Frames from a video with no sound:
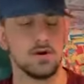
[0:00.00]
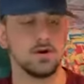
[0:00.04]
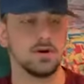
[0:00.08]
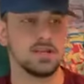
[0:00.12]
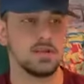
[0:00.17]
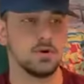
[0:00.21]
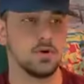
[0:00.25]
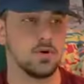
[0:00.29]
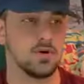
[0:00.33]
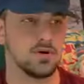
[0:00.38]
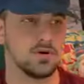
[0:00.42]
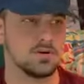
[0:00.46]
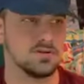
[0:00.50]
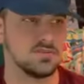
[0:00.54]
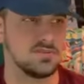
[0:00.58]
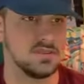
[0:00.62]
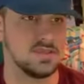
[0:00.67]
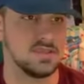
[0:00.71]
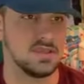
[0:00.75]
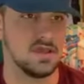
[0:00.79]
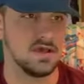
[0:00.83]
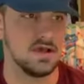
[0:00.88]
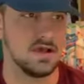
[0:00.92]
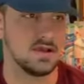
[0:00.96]
already ordered
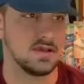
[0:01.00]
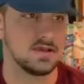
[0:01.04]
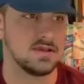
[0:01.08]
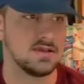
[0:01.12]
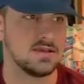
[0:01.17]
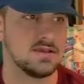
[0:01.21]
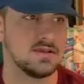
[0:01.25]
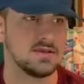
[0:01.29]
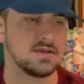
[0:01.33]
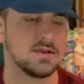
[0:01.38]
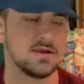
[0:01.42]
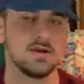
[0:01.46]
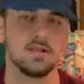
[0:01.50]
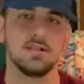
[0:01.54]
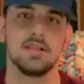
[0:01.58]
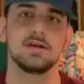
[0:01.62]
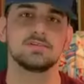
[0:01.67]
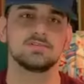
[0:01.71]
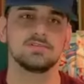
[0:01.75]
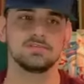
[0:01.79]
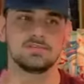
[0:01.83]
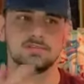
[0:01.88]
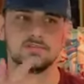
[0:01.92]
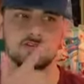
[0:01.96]
the
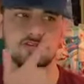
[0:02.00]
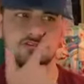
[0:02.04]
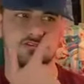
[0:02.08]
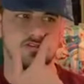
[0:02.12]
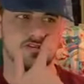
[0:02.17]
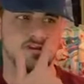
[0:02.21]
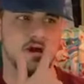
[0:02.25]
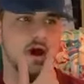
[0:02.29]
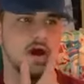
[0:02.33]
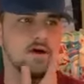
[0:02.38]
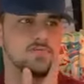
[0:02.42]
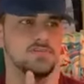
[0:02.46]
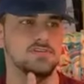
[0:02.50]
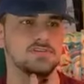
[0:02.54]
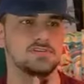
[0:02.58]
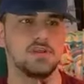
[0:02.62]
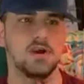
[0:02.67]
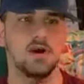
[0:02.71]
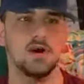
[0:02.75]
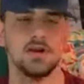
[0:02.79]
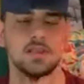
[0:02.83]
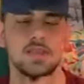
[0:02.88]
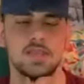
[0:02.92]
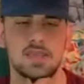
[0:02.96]
collector's edition.
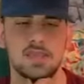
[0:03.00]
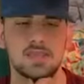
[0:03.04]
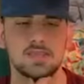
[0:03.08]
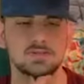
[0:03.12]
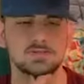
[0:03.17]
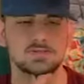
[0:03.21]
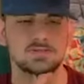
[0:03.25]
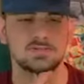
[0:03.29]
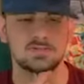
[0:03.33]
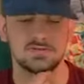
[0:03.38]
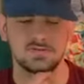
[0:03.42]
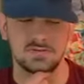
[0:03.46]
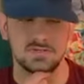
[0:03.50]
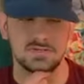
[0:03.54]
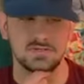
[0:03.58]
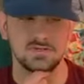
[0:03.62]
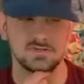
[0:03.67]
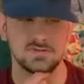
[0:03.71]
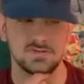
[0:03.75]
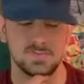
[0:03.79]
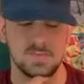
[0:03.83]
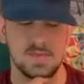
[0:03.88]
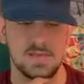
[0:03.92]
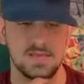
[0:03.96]
Obviously, Arcane
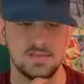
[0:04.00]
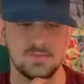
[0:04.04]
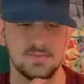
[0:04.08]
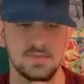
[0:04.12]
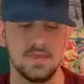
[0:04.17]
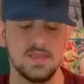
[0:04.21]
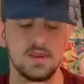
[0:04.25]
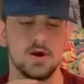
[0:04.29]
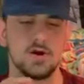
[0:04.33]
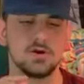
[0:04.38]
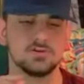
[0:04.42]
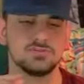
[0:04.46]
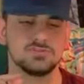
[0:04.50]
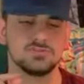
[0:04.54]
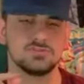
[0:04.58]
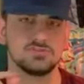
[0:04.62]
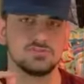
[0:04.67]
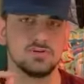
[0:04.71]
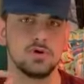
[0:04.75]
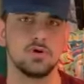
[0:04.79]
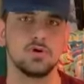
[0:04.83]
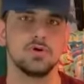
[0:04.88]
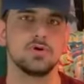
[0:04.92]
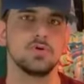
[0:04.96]
Studios, man, they are
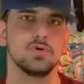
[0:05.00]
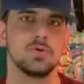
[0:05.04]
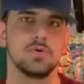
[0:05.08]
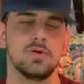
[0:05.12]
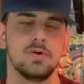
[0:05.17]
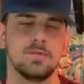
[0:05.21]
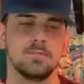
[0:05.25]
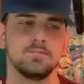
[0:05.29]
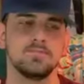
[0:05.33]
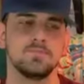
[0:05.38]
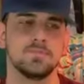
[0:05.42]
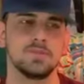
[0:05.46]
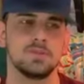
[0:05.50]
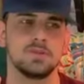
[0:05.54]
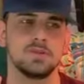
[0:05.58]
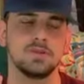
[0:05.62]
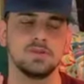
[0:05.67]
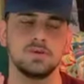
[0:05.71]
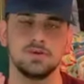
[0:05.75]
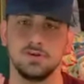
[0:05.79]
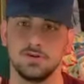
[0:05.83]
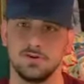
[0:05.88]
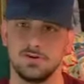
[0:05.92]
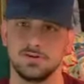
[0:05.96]
so
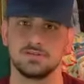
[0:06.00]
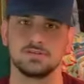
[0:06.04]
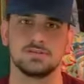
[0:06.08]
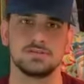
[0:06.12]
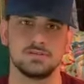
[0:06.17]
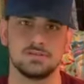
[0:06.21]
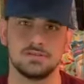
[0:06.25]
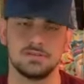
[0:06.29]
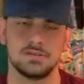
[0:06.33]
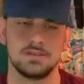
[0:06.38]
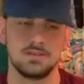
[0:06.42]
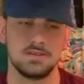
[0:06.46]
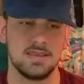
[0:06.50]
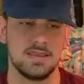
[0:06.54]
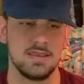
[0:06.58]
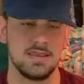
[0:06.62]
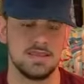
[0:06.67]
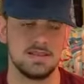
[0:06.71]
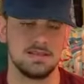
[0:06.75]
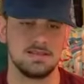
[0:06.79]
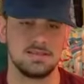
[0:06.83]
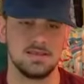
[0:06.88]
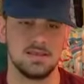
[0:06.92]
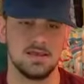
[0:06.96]
good.
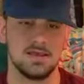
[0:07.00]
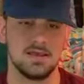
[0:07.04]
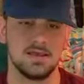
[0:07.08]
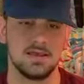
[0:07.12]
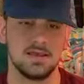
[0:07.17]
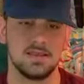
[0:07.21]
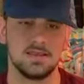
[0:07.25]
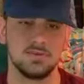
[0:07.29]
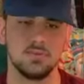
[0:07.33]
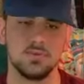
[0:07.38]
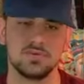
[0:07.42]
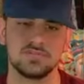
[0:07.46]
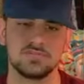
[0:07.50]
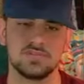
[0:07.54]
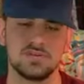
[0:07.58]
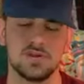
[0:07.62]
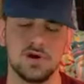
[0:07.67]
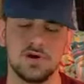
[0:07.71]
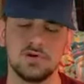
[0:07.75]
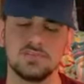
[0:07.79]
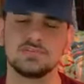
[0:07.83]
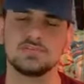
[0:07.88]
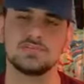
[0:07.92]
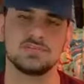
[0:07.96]
And it wasn't
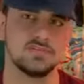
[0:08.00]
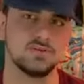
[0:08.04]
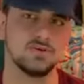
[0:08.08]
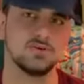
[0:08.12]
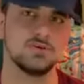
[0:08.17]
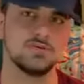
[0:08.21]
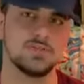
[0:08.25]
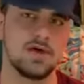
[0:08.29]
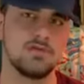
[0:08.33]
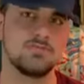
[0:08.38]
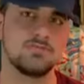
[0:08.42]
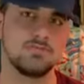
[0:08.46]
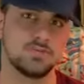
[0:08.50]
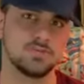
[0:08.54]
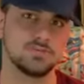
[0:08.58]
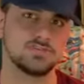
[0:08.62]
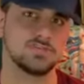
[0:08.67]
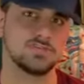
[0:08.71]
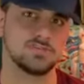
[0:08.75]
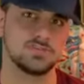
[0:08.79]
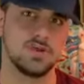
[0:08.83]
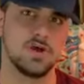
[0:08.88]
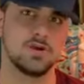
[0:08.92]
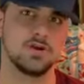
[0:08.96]
until that first
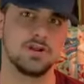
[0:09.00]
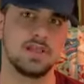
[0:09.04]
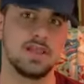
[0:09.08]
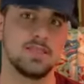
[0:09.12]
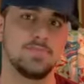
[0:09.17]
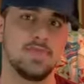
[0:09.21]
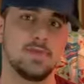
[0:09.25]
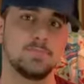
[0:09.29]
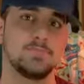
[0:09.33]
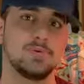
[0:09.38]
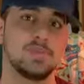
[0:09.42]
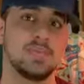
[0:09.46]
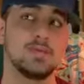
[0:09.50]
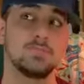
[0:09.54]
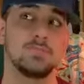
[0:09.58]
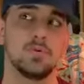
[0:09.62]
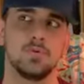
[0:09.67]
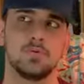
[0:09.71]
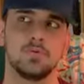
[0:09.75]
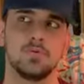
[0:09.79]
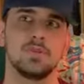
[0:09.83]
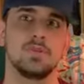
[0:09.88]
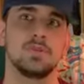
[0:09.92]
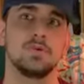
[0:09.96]
Dishonored game that
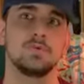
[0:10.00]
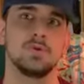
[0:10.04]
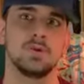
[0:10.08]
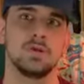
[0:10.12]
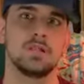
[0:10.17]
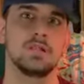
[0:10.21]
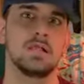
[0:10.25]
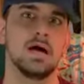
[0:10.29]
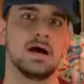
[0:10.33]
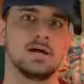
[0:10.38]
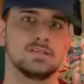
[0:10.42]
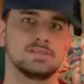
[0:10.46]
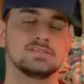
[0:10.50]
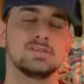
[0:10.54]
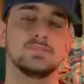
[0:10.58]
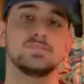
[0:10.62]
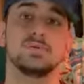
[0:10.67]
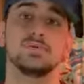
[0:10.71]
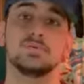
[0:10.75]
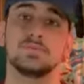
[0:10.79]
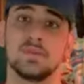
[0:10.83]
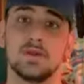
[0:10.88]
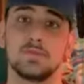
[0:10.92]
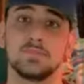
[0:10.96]
people really realized
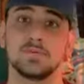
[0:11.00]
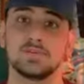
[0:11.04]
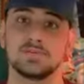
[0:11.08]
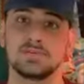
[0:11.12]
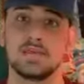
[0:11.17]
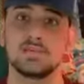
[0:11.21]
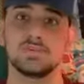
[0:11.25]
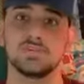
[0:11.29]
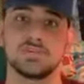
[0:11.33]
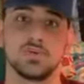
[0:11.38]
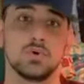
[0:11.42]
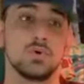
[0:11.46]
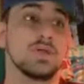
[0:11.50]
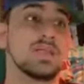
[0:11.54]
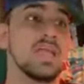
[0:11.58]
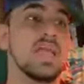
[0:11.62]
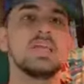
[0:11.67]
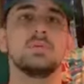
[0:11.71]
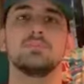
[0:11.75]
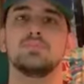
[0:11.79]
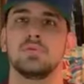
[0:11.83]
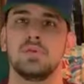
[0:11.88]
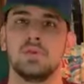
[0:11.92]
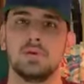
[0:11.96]
their potential
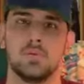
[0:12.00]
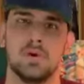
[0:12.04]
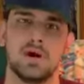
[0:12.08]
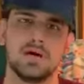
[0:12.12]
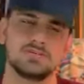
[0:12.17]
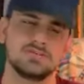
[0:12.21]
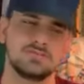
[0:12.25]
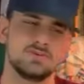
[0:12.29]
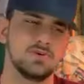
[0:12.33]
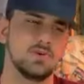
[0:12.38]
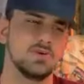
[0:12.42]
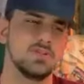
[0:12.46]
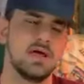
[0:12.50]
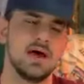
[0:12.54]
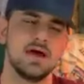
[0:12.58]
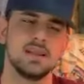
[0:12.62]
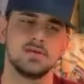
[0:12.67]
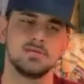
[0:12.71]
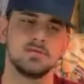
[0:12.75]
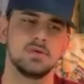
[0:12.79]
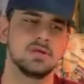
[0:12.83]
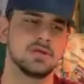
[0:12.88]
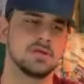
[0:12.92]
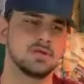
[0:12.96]
gameplay-wise. You know, a lot
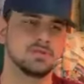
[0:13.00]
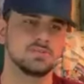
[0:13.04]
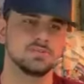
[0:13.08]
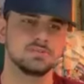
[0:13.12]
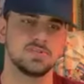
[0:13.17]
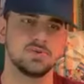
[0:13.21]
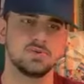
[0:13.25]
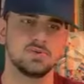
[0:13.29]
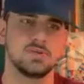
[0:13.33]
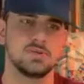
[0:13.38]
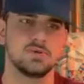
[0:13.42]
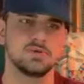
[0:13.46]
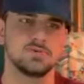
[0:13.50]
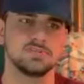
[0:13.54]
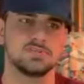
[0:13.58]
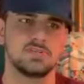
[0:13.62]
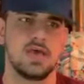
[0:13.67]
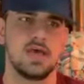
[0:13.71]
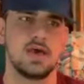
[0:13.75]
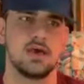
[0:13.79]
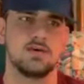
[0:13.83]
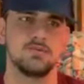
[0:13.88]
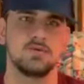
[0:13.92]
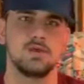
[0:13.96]
of studios
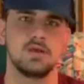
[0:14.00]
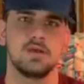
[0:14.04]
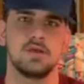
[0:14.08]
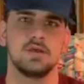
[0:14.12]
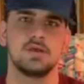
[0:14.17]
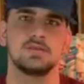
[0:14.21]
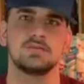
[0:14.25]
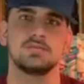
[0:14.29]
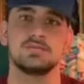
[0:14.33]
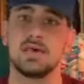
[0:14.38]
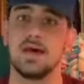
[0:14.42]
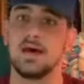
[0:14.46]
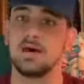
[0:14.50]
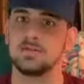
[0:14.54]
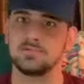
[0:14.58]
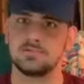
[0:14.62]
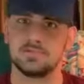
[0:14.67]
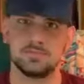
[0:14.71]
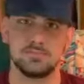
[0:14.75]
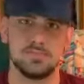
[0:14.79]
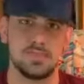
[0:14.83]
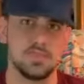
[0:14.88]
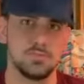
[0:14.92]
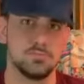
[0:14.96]
have
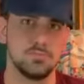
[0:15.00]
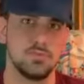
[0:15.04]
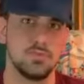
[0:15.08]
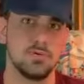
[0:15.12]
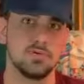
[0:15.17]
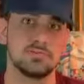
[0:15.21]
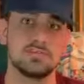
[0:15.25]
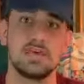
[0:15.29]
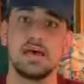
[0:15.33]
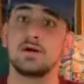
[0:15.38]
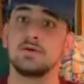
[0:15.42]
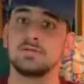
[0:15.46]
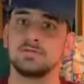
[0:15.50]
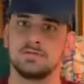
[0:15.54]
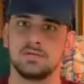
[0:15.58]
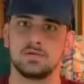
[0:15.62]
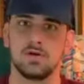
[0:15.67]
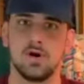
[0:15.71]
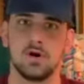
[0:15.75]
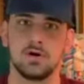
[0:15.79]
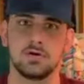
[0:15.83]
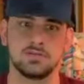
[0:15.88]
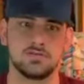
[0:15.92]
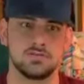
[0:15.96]
talented people, talented
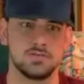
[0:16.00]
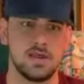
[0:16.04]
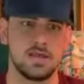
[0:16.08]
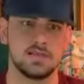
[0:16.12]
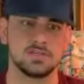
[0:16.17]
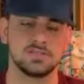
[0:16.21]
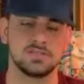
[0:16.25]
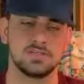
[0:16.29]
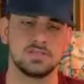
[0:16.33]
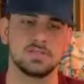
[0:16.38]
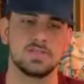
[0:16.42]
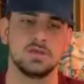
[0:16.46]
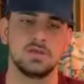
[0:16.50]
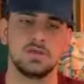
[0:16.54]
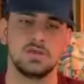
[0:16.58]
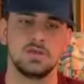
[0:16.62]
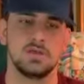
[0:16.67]
art direction.